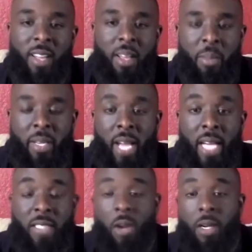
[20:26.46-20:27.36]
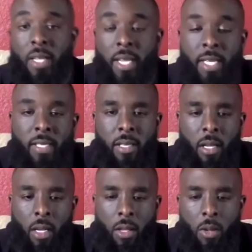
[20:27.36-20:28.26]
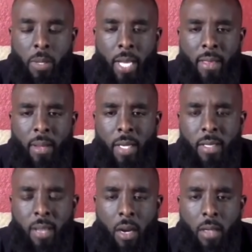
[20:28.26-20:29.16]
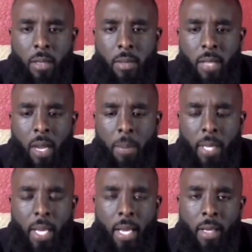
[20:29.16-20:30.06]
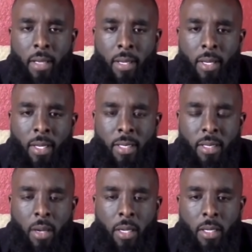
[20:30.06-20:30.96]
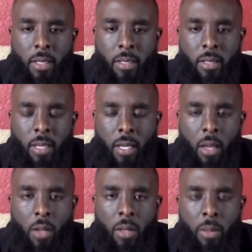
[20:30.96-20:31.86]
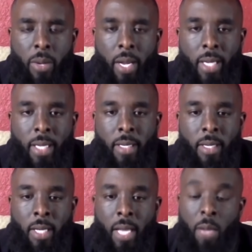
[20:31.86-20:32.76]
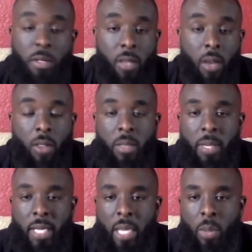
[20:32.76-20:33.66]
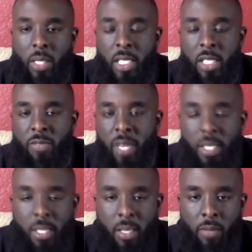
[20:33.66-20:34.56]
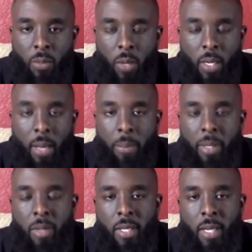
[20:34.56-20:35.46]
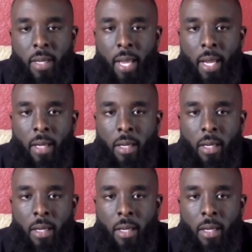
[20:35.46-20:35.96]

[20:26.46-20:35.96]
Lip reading: But yeah, I started this a little bit after I stopped playing. Started the clothing brand, and it was ultimately with this vision of what I'm building today.